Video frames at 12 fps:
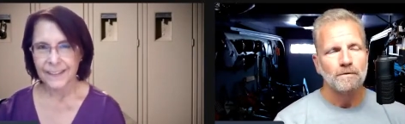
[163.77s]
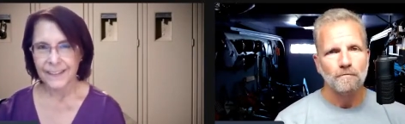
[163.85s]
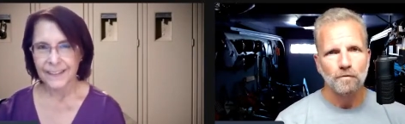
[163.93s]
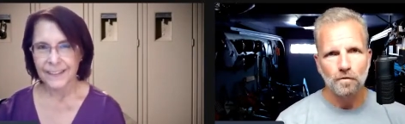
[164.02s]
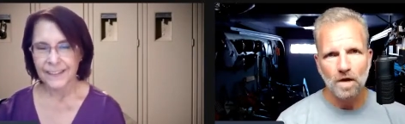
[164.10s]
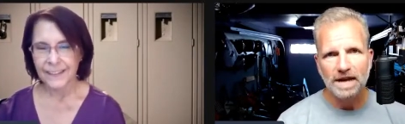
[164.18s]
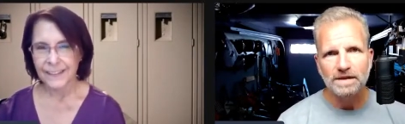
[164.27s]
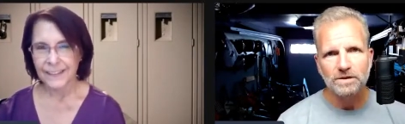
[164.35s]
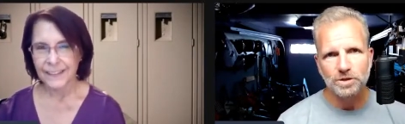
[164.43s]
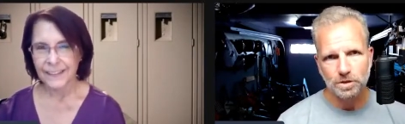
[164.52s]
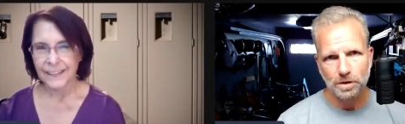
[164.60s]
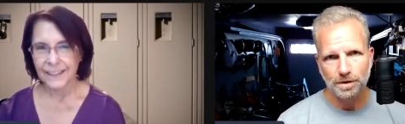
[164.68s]
Speaker 1: write the
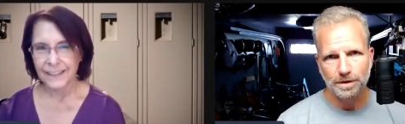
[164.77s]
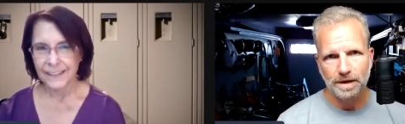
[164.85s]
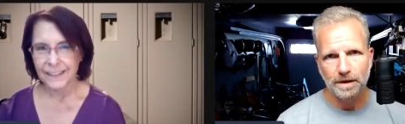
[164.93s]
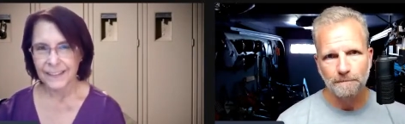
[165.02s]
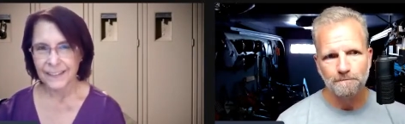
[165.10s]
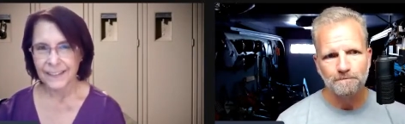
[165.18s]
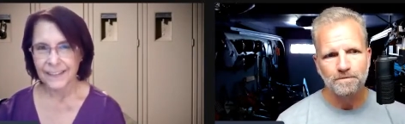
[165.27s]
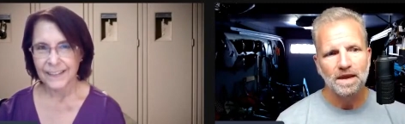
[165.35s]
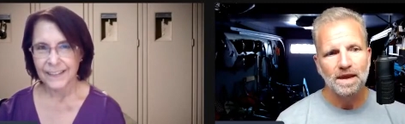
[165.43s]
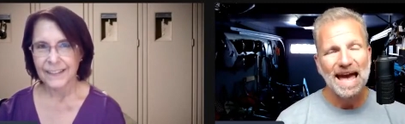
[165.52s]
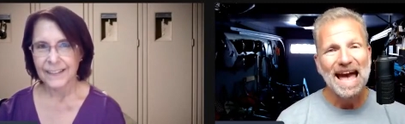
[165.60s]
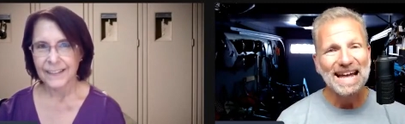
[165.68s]
story,
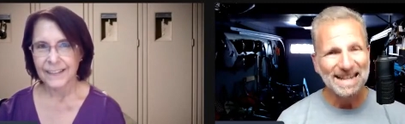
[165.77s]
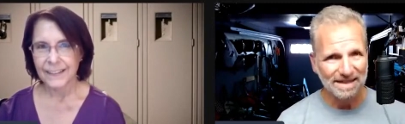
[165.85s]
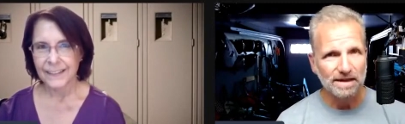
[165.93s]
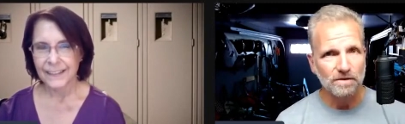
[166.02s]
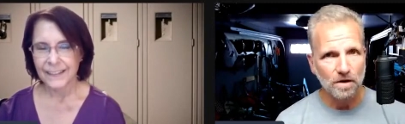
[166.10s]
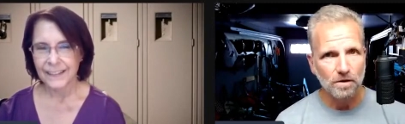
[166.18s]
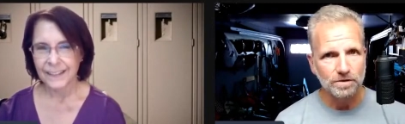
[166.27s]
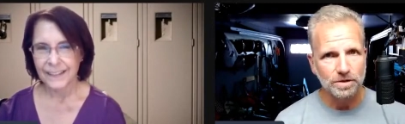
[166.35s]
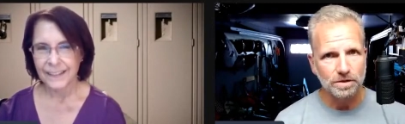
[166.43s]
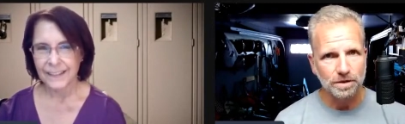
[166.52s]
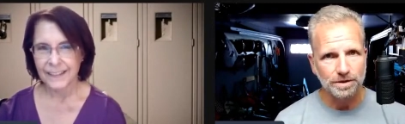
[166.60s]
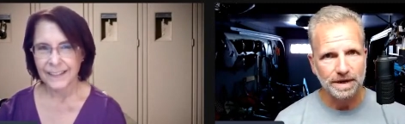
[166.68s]
edit their own
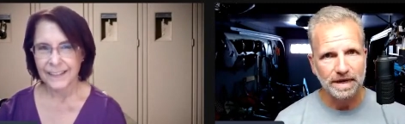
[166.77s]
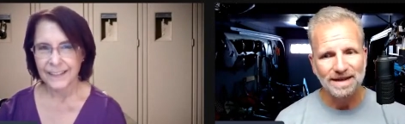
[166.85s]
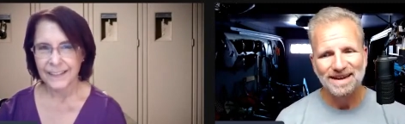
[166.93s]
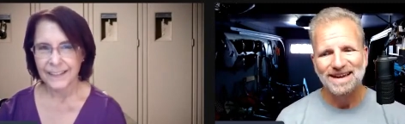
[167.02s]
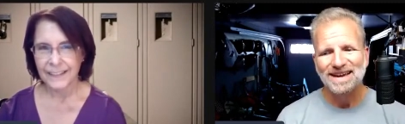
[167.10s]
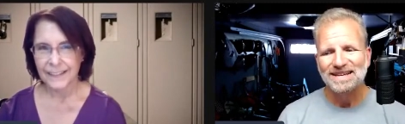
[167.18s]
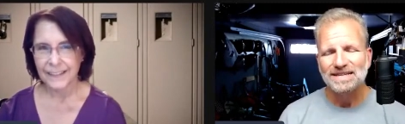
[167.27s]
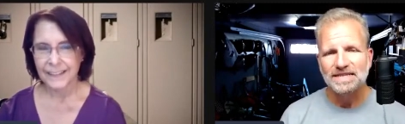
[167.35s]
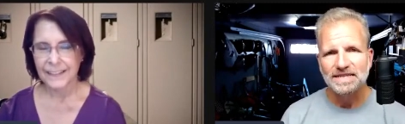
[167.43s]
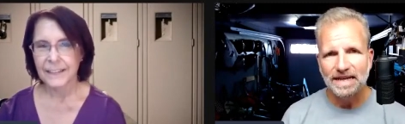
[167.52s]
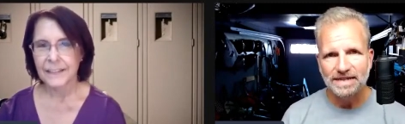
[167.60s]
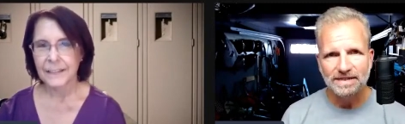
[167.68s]
story,
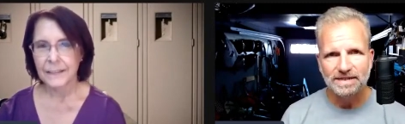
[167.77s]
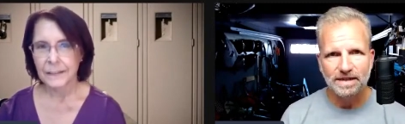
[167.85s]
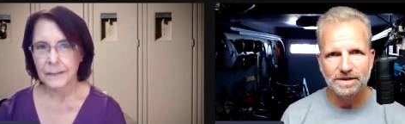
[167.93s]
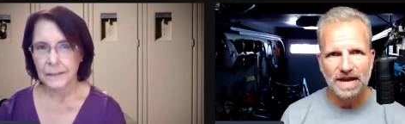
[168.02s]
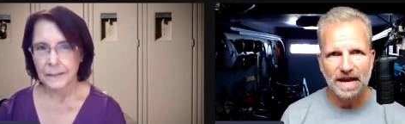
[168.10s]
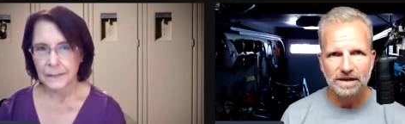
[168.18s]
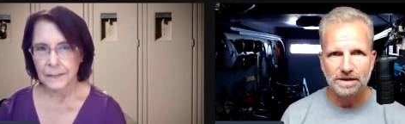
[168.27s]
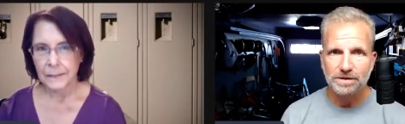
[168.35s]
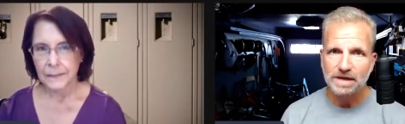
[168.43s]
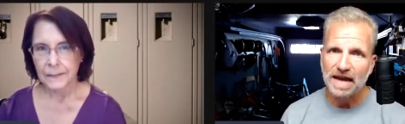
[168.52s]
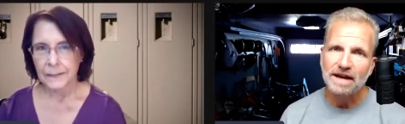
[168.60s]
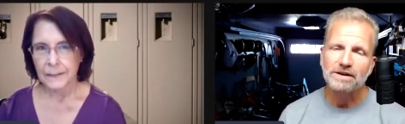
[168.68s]
send it to their editor.
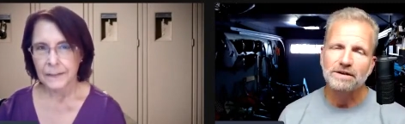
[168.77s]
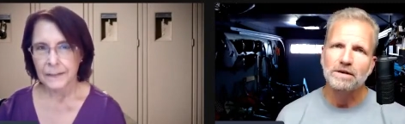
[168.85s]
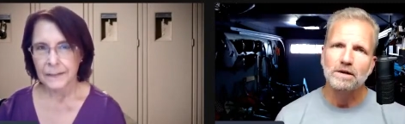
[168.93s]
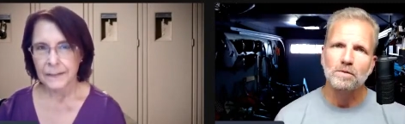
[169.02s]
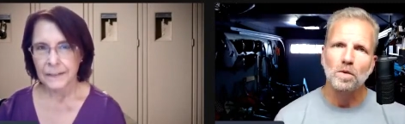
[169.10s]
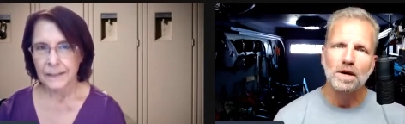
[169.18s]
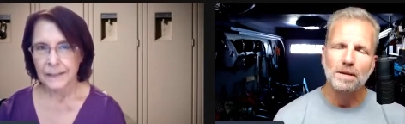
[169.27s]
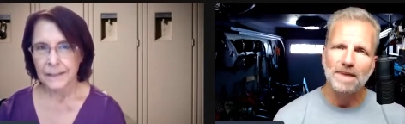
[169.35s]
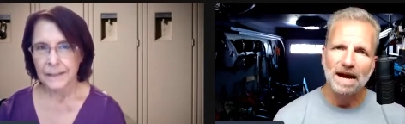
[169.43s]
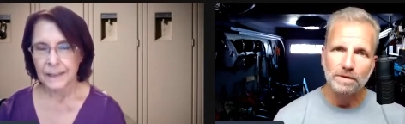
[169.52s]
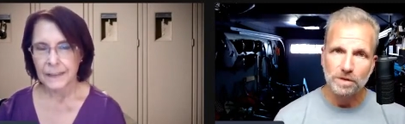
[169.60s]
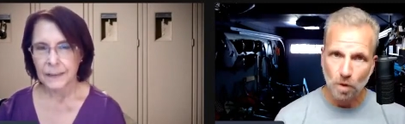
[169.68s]
The editor will come
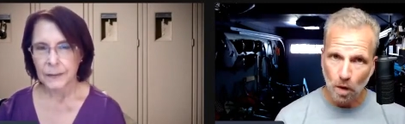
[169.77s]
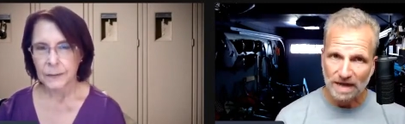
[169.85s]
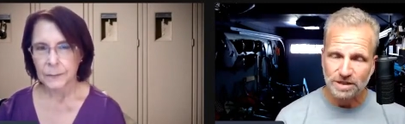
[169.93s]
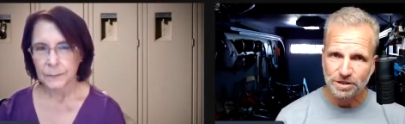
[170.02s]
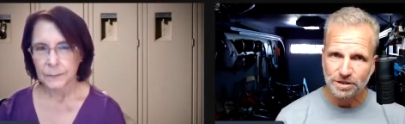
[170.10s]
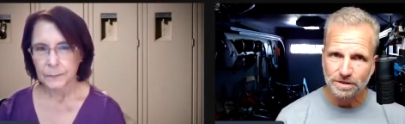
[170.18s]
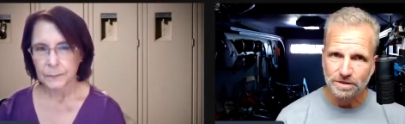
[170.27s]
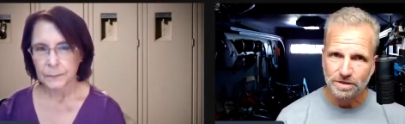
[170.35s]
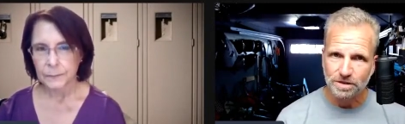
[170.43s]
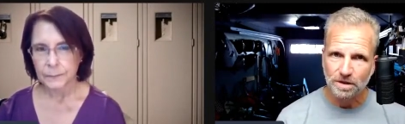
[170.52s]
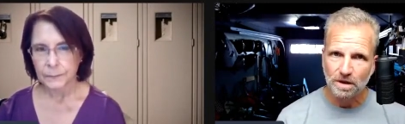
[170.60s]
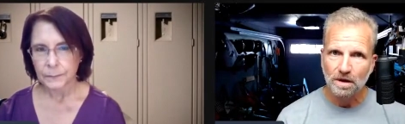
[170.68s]
back with
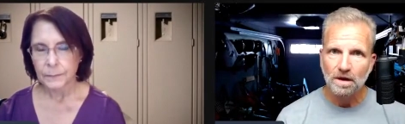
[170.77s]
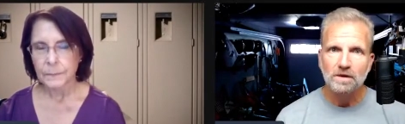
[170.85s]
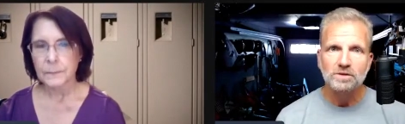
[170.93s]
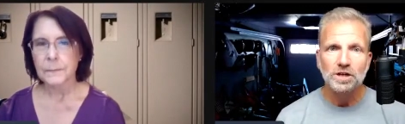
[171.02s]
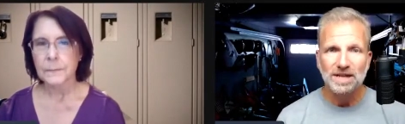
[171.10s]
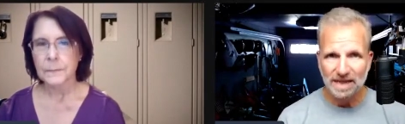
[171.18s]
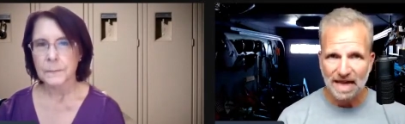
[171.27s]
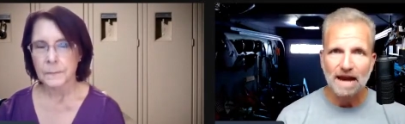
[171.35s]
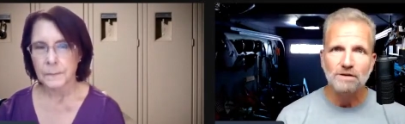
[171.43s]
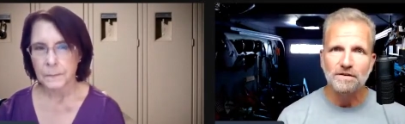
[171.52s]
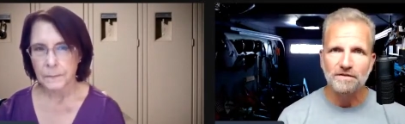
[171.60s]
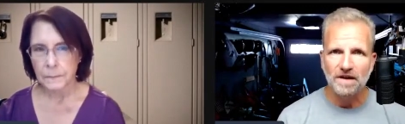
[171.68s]
questions to
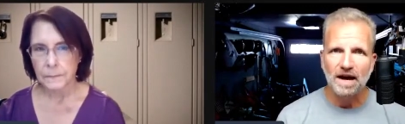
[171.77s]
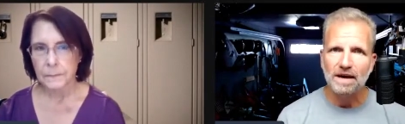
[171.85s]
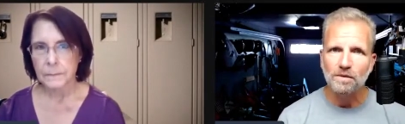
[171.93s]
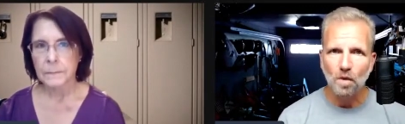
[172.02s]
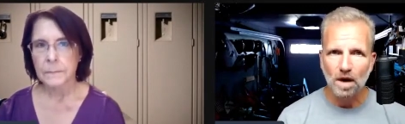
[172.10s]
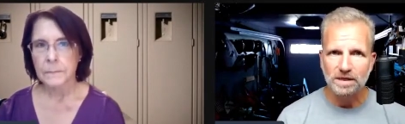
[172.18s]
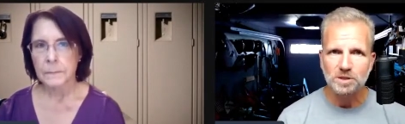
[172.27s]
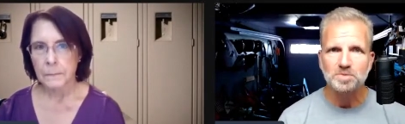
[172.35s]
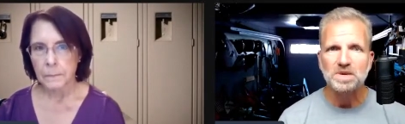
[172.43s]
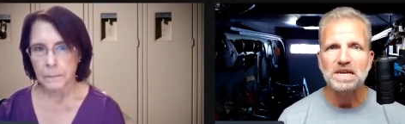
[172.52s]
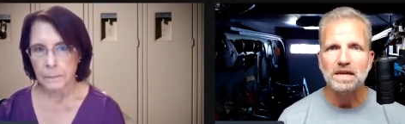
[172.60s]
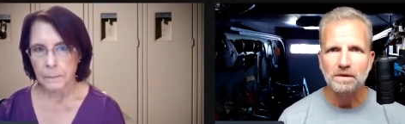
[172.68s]
clarify what's
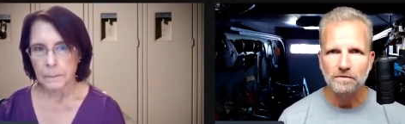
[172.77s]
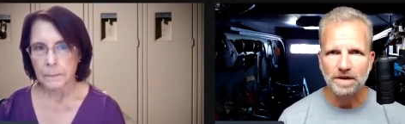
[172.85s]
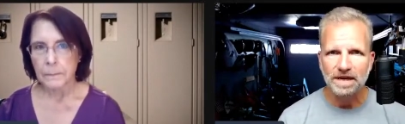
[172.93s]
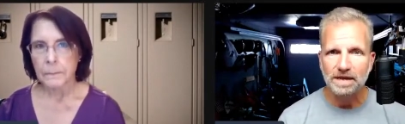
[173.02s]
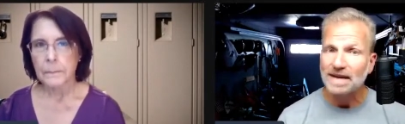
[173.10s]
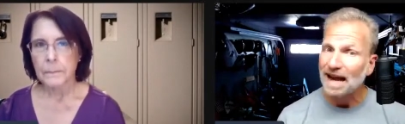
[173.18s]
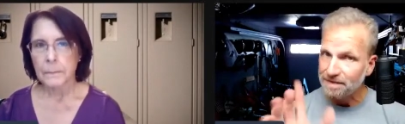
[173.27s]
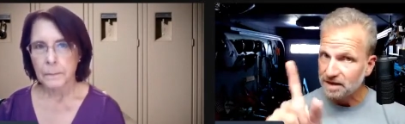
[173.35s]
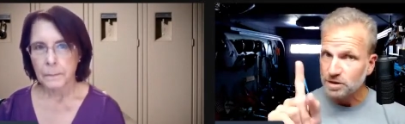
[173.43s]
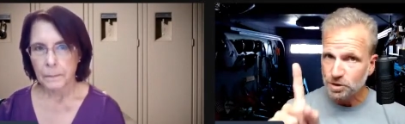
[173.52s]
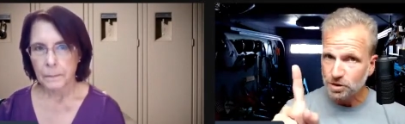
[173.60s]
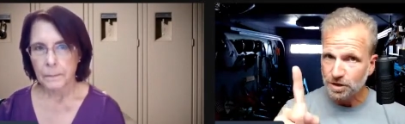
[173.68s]
being written. And
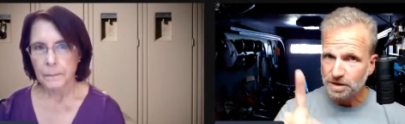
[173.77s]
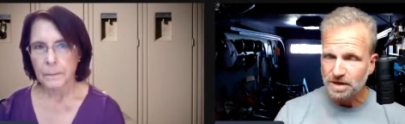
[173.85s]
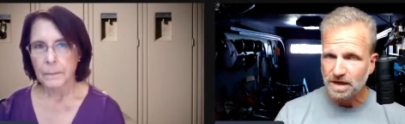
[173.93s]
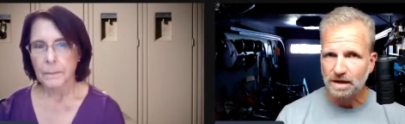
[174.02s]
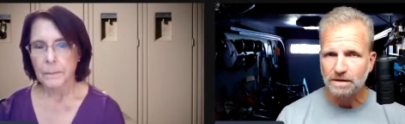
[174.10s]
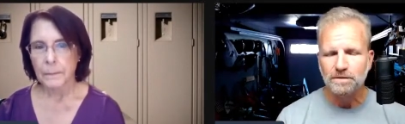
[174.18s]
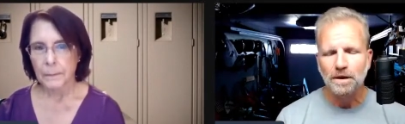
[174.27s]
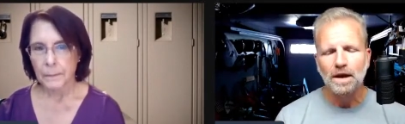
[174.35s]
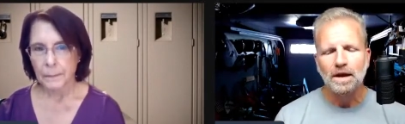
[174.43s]
this is a good thing,